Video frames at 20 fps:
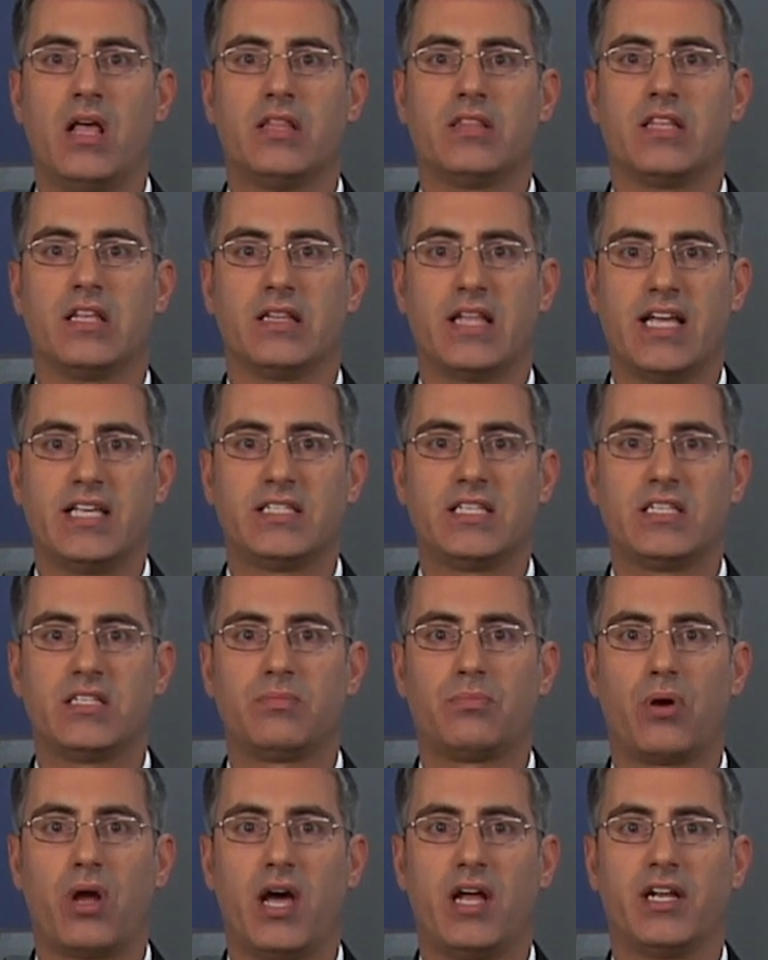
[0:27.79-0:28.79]
The
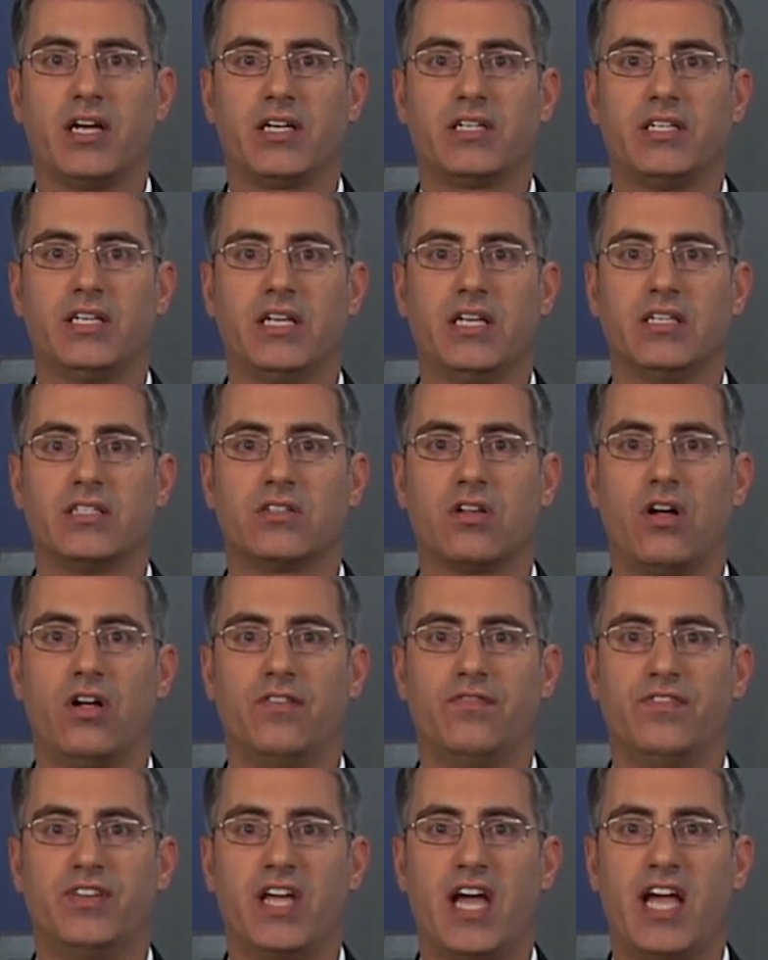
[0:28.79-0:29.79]
licensed product is
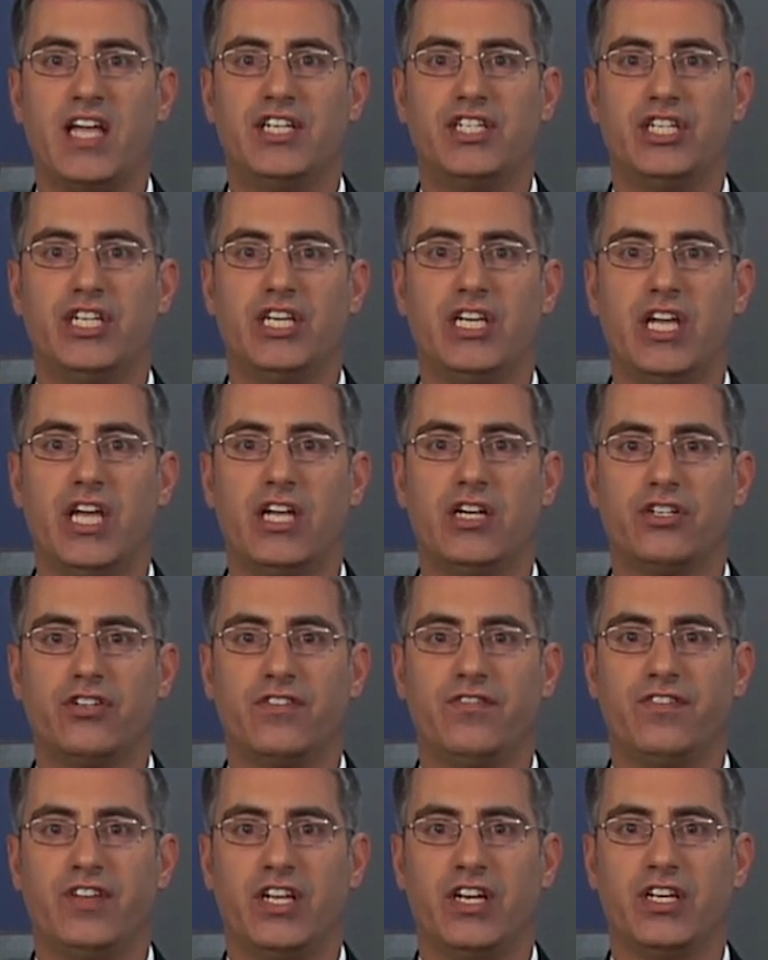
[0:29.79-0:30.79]
called V I G
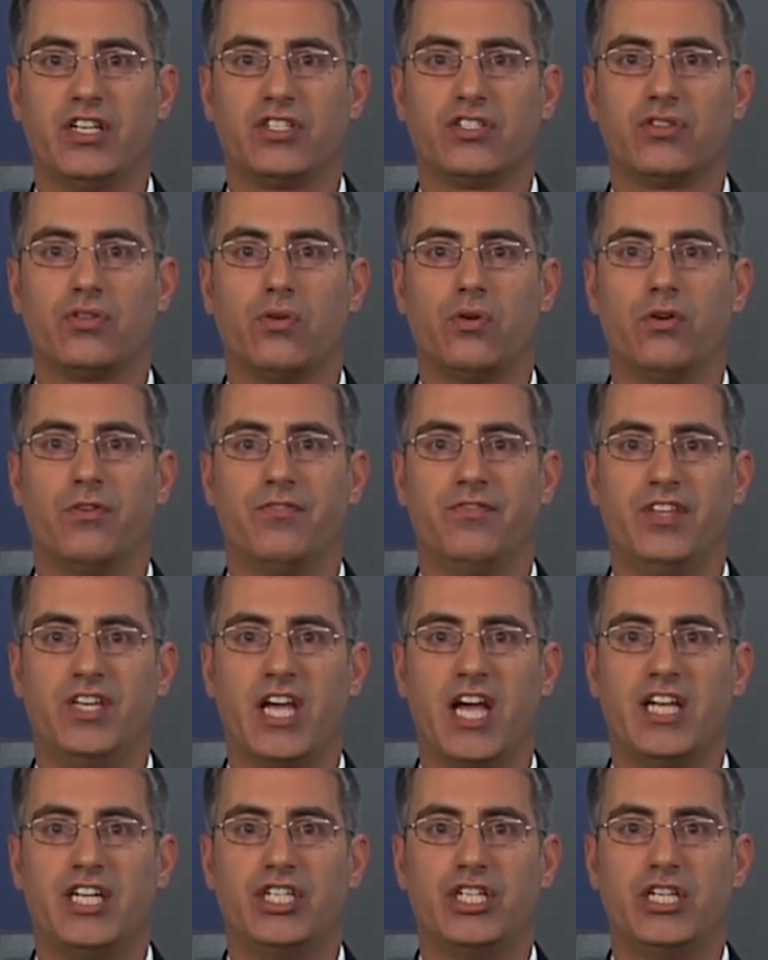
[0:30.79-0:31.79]
intravenous, or V
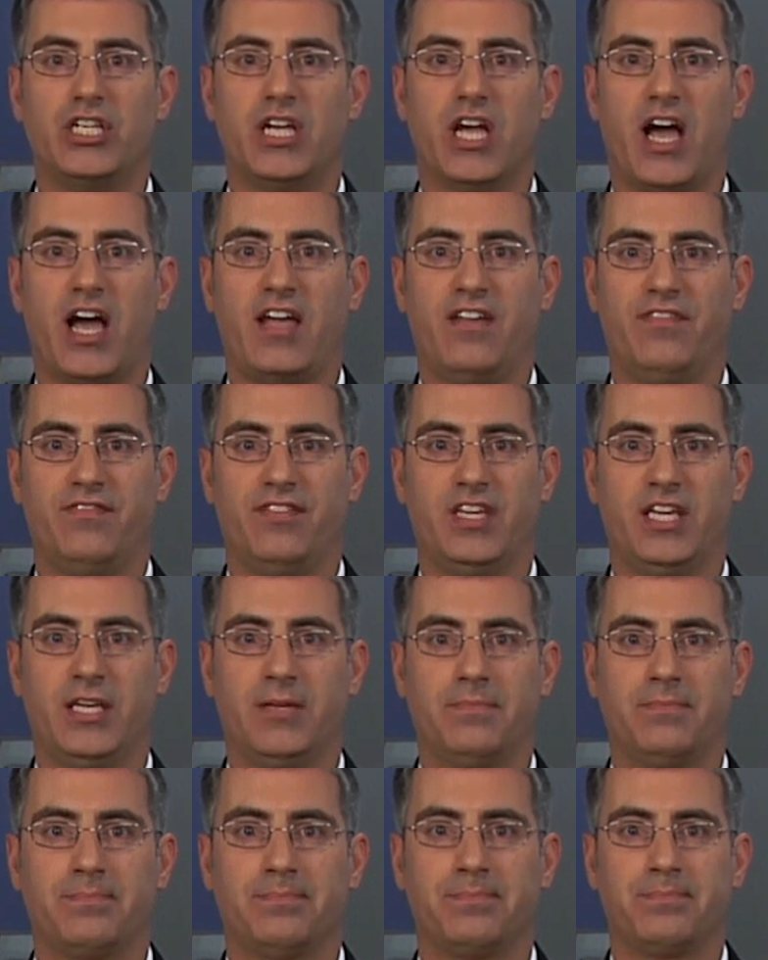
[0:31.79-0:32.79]
I G I V.